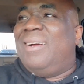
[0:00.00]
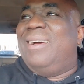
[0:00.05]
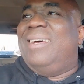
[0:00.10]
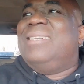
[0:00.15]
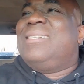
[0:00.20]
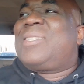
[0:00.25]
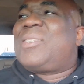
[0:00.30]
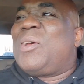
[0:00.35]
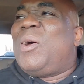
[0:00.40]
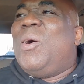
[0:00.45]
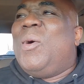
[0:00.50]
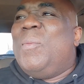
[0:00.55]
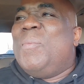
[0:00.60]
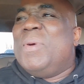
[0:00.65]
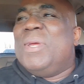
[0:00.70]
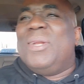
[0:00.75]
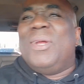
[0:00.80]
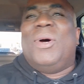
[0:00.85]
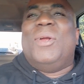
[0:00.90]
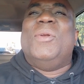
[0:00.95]
So,
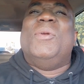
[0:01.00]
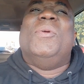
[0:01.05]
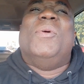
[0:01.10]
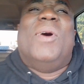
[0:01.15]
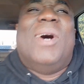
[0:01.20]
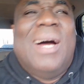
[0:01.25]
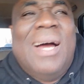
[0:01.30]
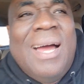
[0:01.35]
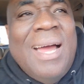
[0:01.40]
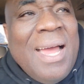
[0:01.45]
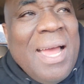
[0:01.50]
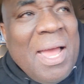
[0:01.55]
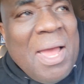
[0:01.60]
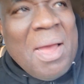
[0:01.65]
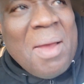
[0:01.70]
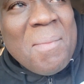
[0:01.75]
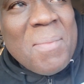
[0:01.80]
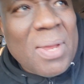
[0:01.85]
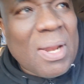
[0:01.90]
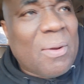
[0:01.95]
we
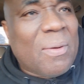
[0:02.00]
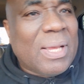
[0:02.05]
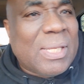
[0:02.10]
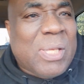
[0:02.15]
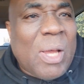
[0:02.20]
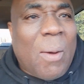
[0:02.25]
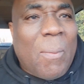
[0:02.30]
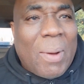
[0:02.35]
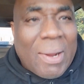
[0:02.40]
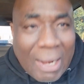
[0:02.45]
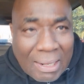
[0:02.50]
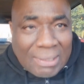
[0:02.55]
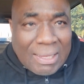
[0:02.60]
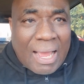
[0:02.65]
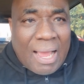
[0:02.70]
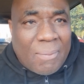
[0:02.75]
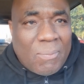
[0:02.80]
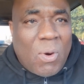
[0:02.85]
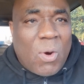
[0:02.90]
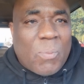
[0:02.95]
don't know someone to
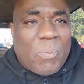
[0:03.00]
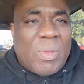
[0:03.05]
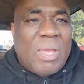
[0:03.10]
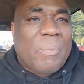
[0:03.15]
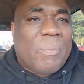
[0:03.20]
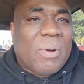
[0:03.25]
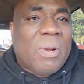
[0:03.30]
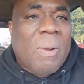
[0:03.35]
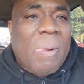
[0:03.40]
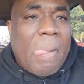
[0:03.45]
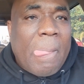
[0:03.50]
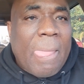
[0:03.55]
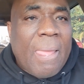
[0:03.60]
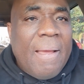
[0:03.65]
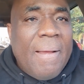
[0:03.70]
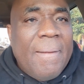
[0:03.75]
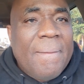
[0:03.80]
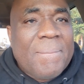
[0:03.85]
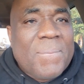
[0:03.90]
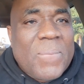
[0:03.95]
talk about people.
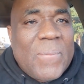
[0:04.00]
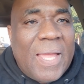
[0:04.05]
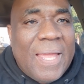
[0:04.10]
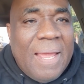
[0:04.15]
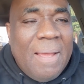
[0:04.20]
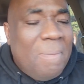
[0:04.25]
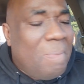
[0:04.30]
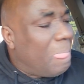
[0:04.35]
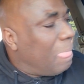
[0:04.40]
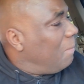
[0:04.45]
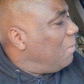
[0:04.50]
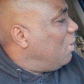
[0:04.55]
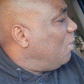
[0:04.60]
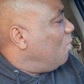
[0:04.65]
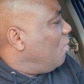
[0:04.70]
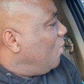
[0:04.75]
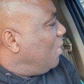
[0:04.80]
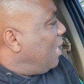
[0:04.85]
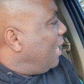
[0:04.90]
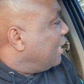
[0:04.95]
We don't
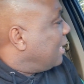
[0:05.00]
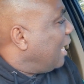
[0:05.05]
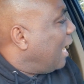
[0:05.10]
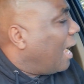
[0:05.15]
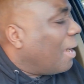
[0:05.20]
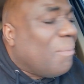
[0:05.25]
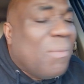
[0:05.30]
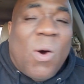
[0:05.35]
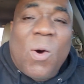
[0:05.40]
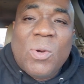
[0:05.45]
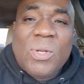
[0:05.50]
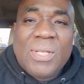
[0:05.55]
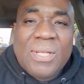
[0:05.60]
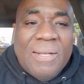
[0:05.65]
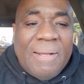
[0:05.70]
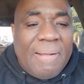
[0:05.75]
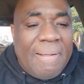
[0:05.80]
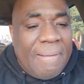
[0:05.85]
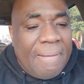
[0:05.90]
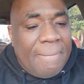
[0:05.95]
know what to talk about.
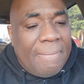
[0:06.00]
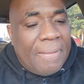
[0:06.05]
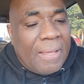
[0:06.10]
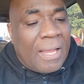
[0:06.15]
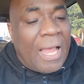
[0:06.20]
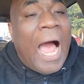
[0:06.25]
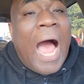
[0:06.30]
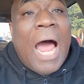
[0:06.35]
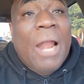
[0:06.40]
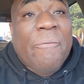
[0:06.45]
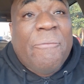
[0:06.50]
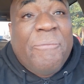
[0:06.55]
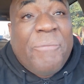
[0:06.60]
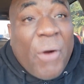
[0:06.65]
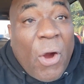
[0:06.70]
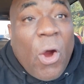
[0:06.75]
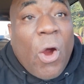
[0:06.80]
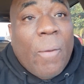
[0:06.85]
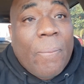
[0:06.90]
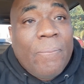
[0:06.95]

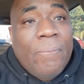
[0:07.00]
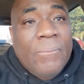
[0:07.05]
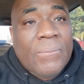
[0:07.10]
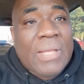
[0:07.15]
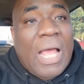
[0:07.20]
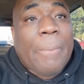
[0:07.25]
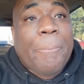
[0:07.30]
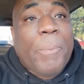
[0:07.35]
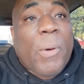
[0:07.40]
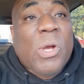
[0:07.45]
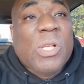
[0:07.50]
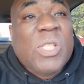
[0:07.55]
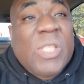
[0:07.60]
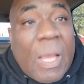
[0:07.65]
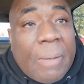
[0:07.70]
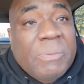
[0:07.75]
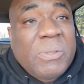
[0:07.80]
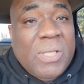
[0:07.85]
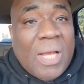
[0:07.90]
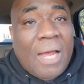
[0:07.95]
Confirm that
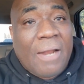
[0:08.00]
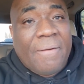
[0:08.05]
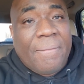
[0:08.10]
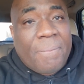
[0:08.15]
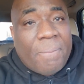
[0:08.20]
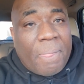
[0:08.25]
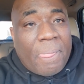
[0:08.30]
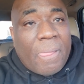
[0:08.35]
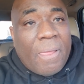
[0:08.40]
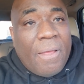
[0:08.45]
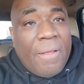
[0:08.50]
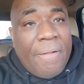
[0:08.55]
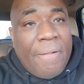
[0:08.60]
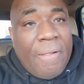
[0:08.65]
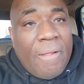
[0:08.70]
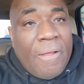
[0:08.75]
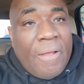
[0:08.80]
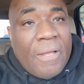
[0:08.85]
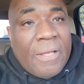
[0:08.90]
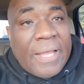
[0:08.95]
perception.
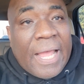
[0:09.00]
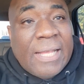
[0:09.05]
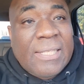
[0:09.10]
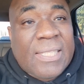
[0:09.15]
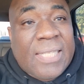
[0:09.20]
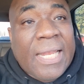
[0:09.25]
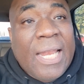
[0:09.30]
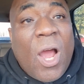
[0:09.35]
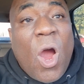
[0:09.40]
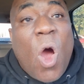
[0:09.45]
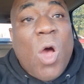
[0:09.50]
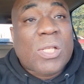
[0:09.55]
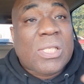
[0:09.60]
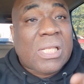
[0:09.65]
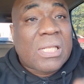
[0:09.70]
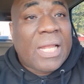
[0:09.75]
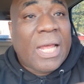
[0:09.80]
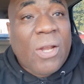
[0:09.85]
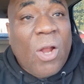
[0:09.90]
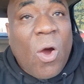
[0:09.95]
Yeah, see the
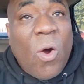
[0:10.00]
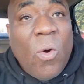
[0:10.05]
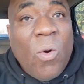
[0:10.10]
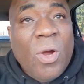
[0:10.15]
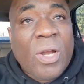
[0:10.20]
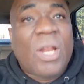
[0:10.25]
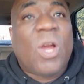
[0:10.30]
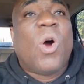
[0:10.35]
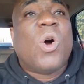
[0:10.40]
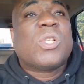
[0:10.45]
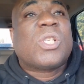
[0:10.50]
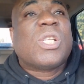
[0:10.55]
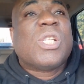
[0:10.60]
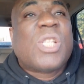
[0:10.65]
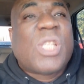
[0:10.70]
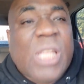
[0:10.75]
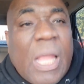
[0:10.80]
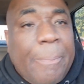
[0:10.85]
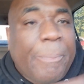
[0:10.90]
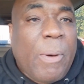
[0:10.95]
hustle, you know, the hustle
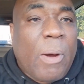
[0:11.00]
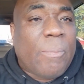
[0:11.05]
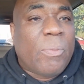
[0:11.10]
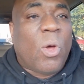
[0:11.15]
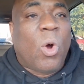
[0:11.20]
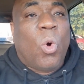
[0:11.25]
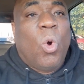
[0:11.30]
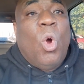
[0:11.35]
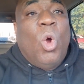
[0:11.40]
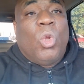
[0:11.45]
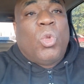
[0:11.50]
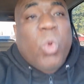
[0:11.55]
step up now.